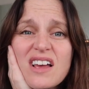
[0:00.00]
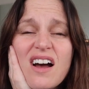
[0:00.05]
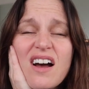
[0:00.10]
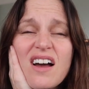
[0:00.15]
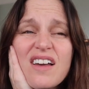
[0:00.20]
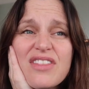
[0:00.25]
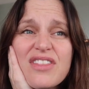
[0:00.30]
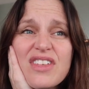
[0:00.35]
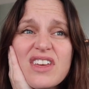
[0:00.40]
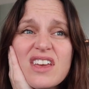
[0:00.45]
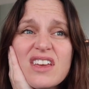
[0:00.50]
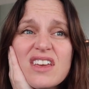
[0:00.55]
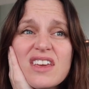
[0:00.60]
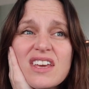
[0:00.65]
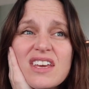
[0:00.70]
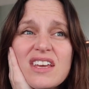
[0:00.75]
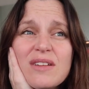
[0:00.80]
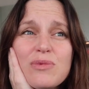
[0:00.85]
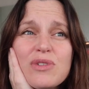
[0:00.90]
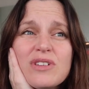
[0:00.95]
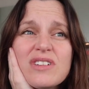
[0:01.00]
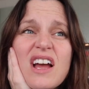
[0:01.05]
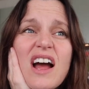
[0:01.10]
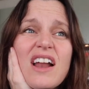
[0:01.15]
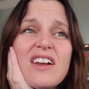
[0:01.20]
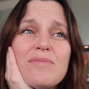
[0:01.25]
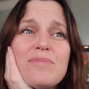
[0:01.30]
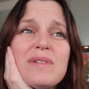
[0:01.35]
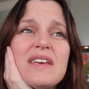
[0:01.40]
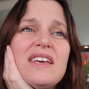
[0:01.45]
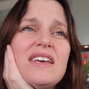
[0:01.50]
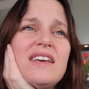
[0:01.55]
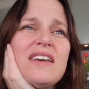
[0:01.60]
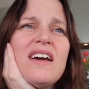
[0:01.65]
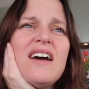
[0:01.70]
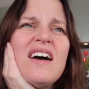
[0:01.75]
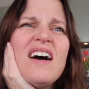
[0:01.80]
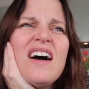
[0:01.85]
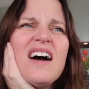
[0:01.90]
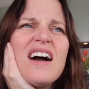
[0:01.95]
I think it would kind of be